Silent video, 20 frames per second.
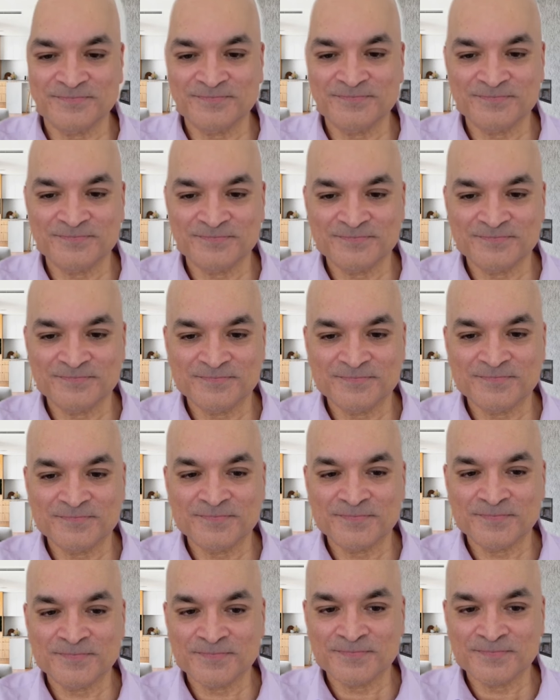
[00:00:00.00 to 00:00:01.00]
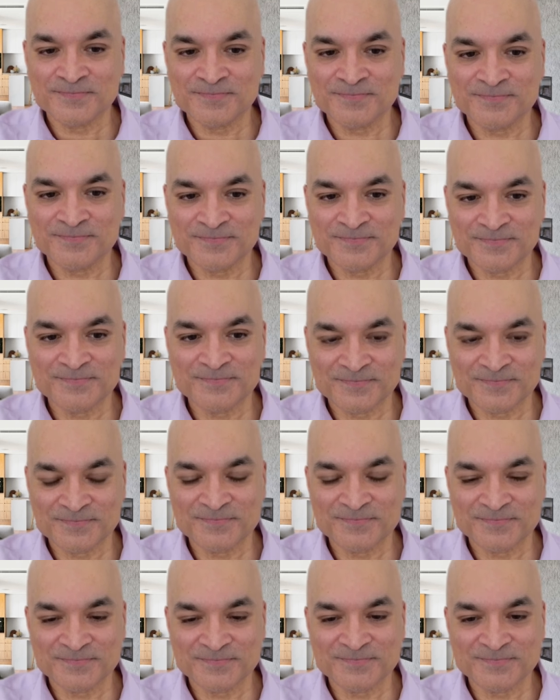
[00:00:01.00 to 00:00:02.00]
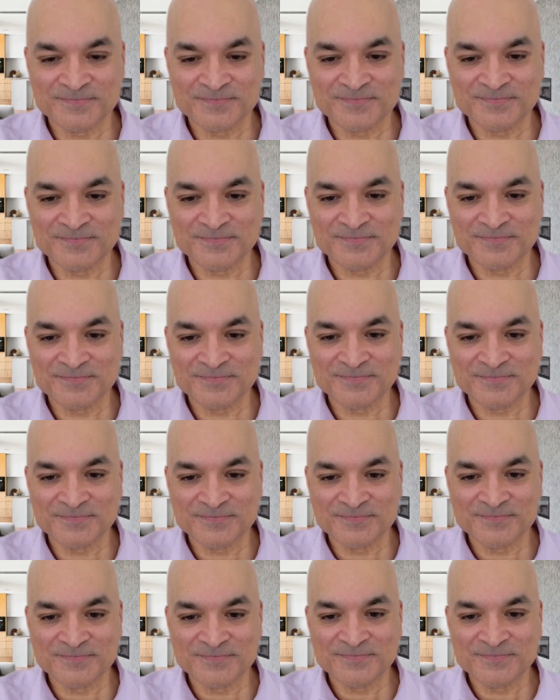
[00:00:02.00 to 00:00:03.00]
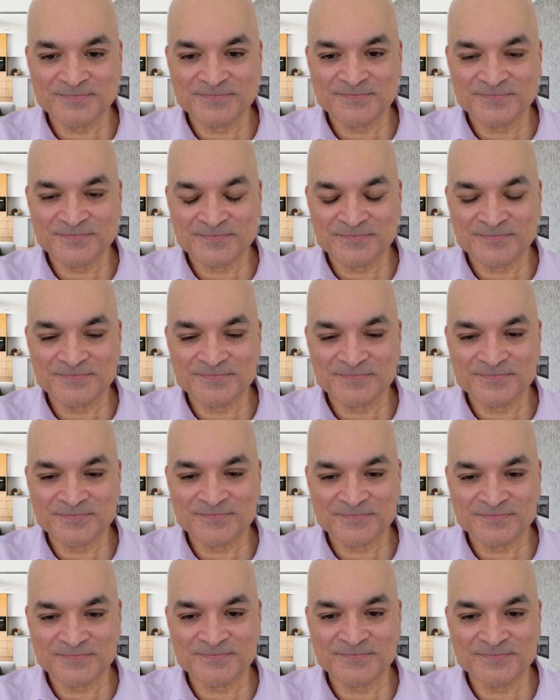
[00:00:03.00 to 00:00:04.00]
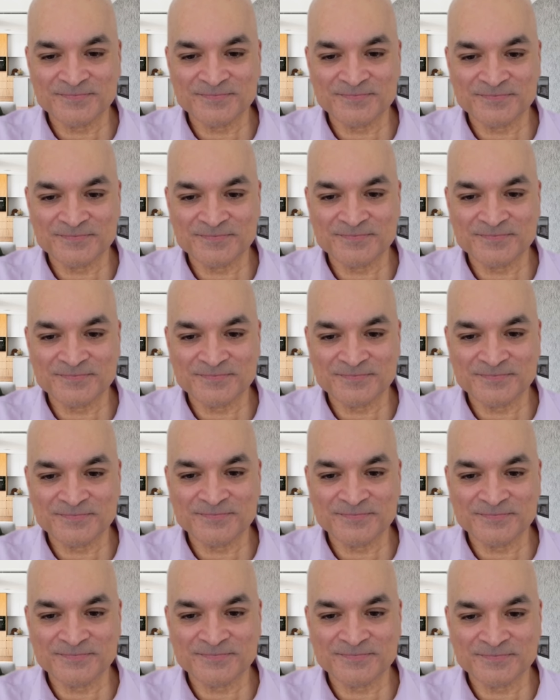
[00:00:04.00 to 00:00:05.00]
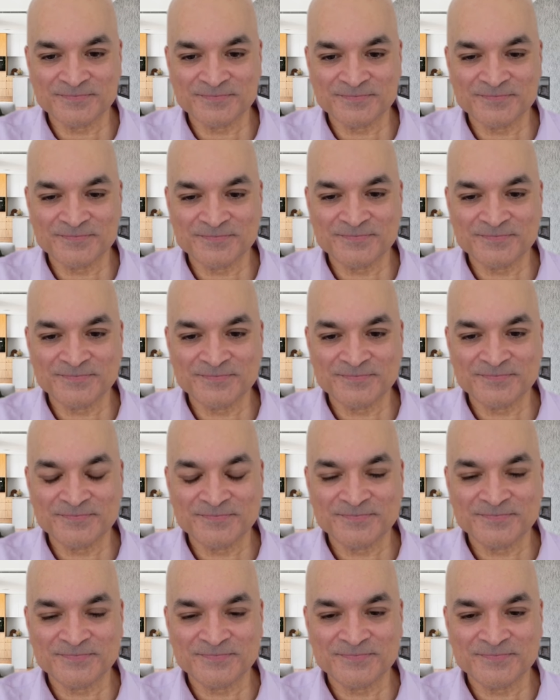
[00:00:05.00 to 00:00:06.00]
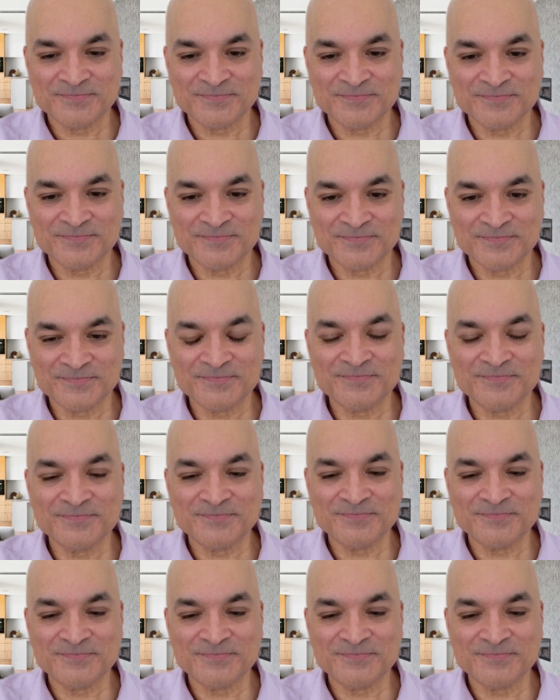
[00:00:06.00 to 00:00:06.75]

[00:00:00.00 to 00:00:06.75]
No words are spoken by the person on screen.